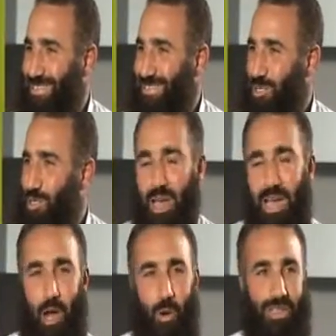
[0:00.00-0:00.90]

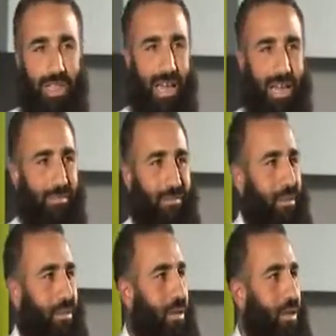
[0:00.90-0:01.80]
Subhanahu wa ta'ala.
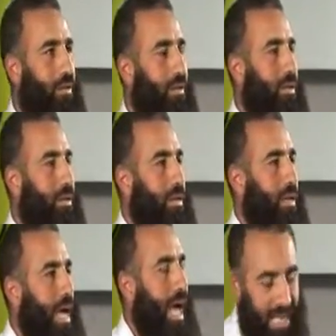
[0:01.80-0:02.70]

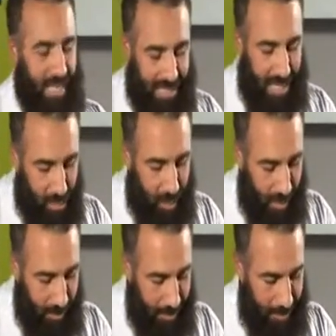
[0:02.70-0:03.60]
And He said to
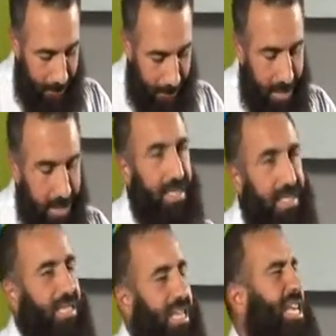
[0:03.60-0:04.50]
her, "This
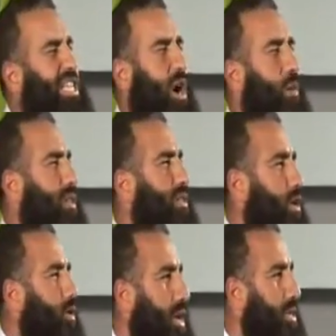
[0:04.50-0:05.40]
is easy upon the
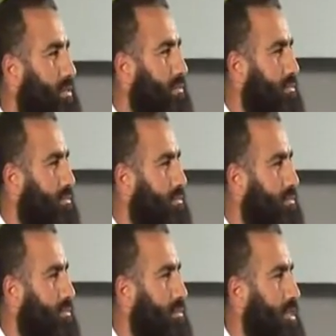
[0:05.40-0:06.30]
Creator."
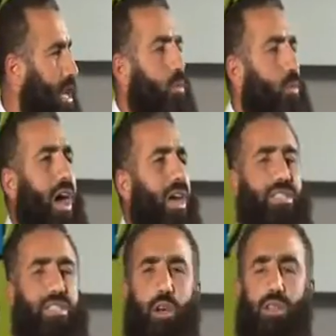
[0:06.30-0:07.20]
And why is
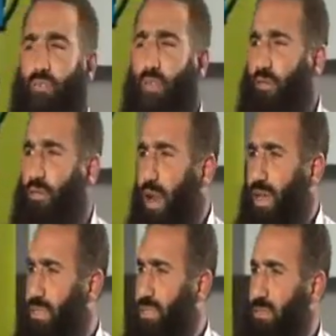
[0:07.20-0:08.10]
it so difficult for
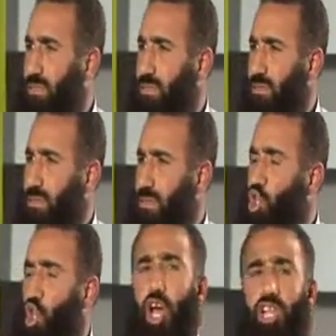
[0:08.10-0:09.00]
us
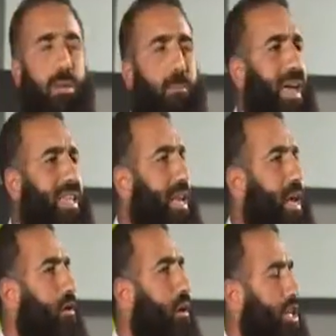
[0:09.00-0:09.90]
to contemplate and
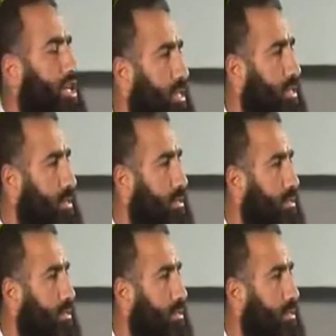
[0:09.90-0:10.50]
acknowledge this?